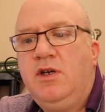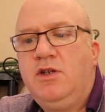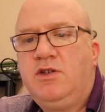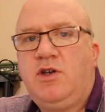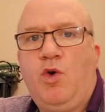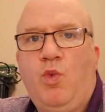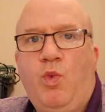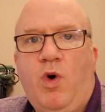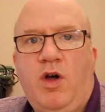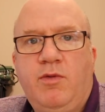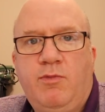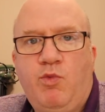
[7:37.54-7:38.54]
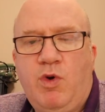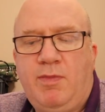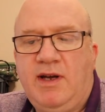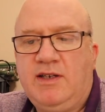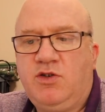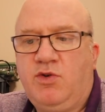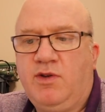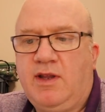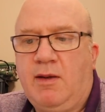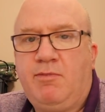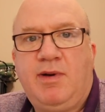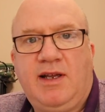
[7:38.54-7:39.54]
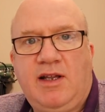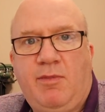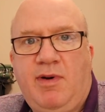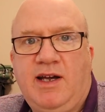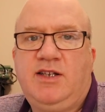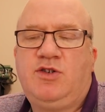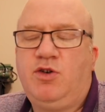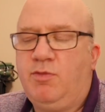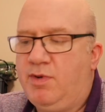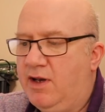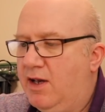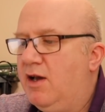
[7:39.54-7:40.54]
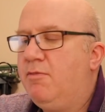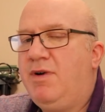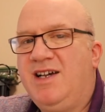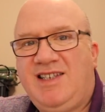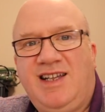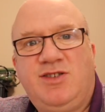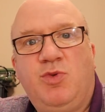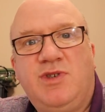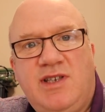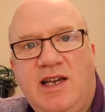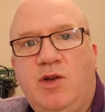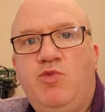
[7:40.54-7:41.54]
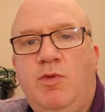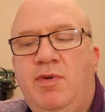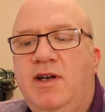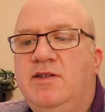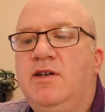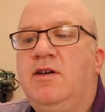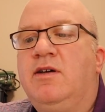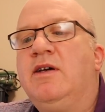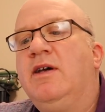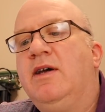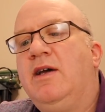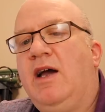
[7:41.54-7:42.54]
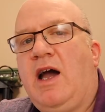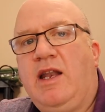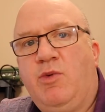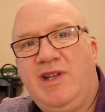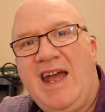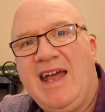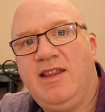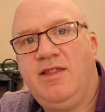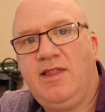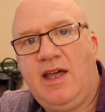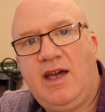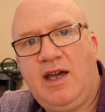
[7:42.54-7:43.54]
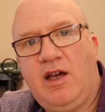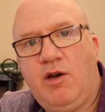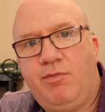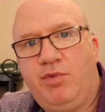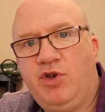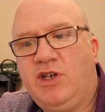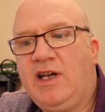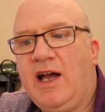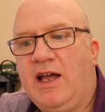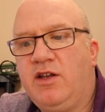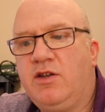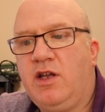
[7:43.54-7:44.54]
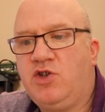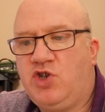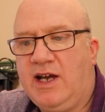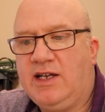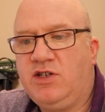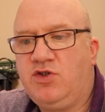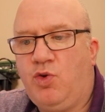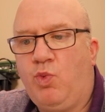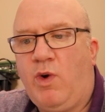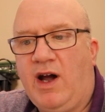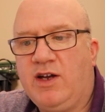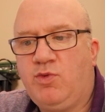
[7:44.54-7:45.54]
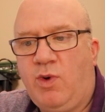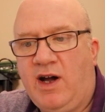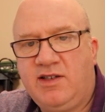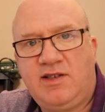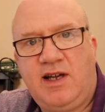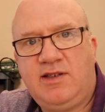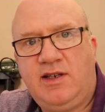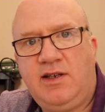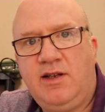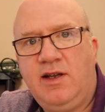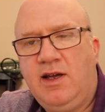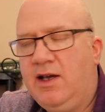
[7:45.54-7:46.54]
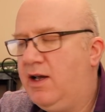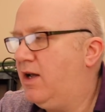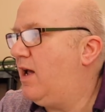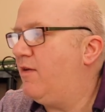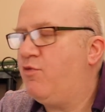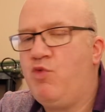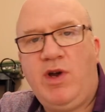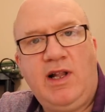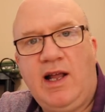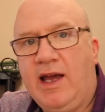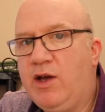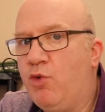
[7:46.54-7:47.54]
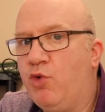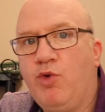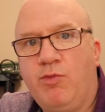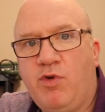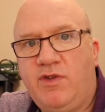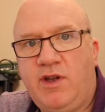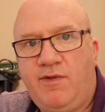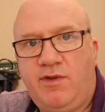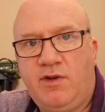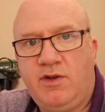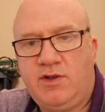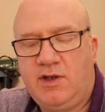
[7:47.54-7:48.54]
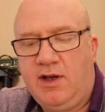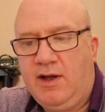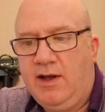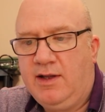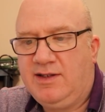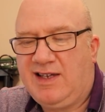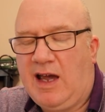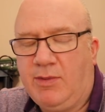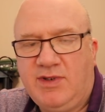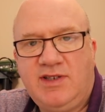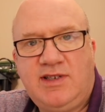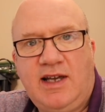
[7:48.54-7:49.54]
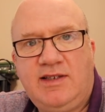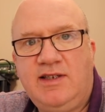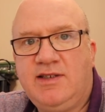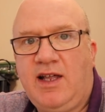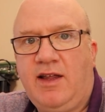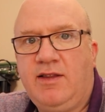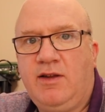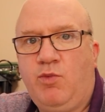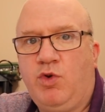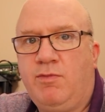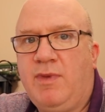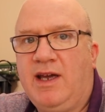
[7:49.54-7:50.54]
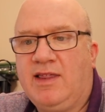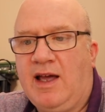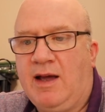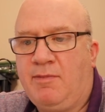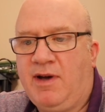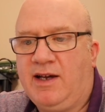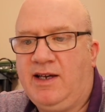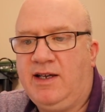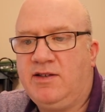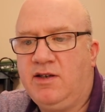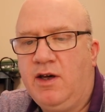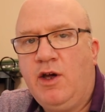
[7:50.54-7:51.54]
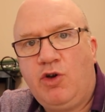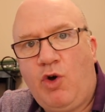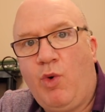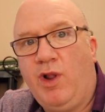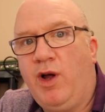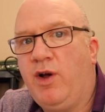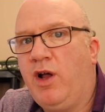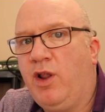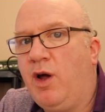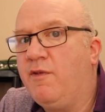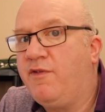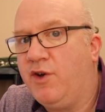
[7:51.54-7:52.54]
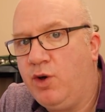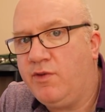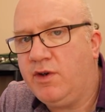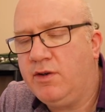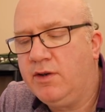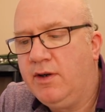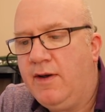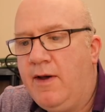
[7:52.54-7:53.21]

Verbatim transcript: So one repeater could then pick that packet up, pass that to a second repeater, and it would end there. But you can change the wide setting and have relay or a number of different types of settings that would make that packet go a lot further.